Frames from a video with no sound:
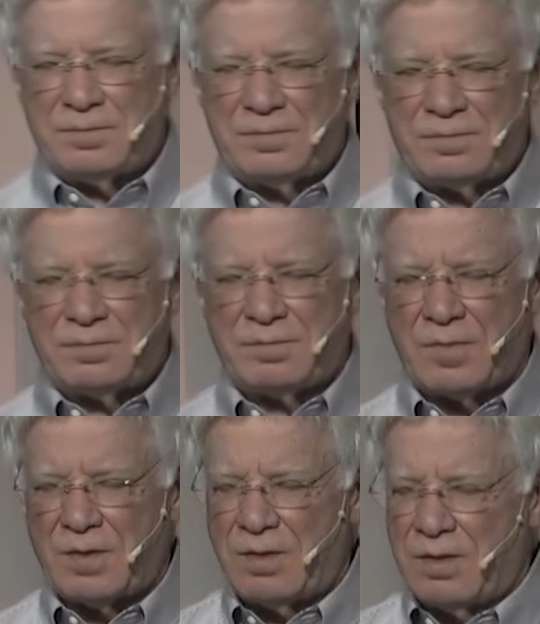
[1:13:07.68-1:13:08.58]

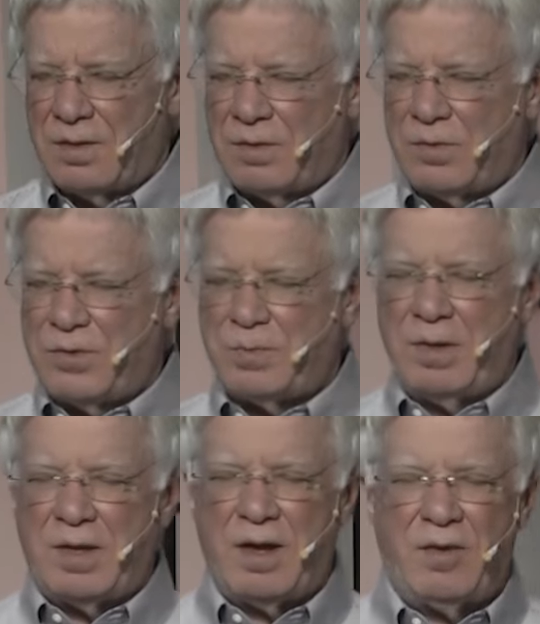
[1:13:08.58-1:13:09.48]
We
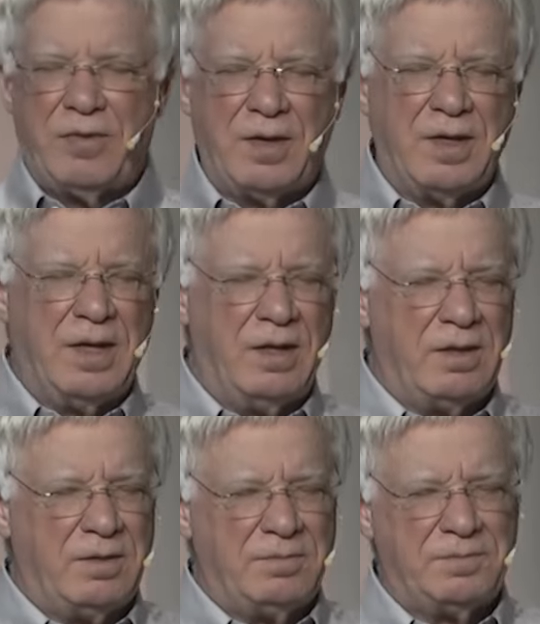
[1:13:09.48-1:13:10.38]
speak health and
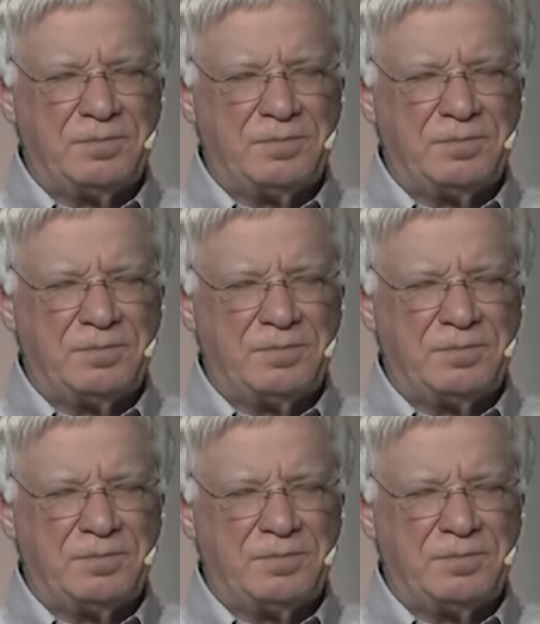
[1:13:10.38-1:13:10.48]
healing.